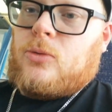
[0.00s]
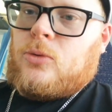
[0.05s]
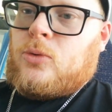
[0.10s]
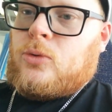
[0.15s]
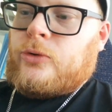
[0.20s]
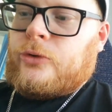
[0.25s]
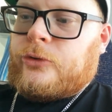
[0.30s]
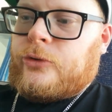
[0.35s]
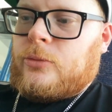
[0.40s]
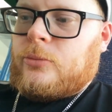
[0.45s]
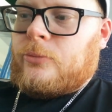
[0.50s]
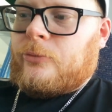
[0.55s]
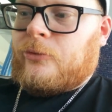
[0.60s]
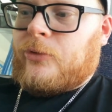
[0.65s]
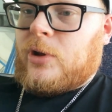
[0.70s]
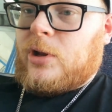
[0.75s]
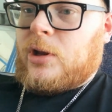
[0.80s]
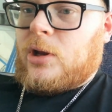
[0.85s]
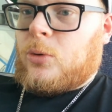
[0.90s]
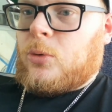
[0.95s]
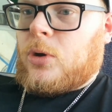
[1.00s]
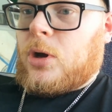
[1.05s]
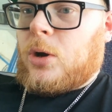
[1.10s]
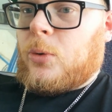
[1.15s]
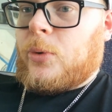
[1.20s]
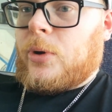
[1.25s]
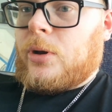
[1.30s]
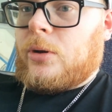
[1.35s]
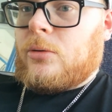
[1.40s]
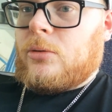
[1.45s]
awesome video
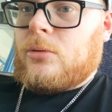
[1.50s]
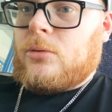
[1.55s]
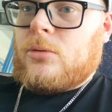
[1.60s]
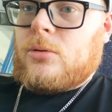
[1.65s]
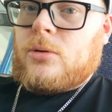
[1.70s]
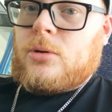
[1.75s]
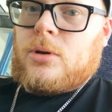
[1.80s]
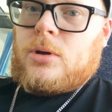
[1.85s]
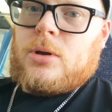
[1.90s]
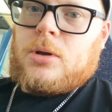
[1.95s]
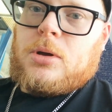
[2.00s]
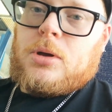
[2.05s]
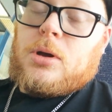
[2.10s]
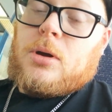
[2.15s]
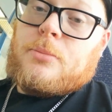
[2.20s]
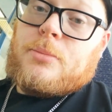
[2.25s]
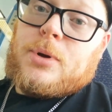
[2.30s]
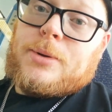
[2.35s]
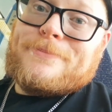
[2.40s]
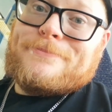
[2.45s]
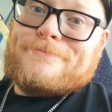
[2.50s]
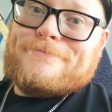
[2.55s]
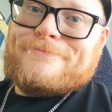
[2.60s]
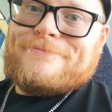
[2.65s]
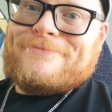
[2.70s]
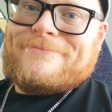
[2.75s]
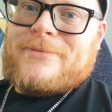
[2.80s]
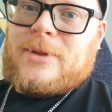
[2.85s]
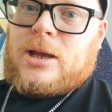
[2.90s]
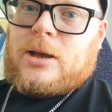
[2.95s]
going. But
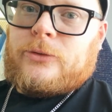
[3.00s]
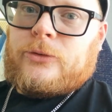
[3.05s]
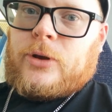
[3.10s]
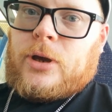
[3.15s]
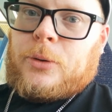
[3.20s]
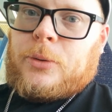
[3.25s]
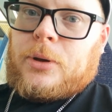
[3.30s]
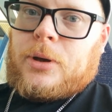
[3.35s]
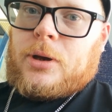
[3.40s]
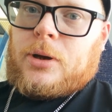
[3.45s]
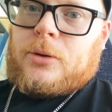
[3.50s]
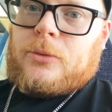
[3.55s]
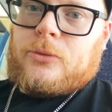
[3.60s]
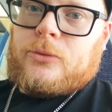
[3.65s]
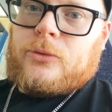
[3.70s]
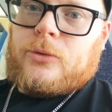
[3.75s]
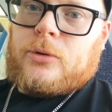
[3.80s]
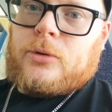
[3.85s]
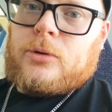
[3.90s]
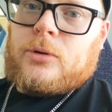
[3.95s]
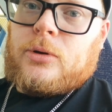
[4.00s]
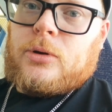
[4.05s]
that's how it goes.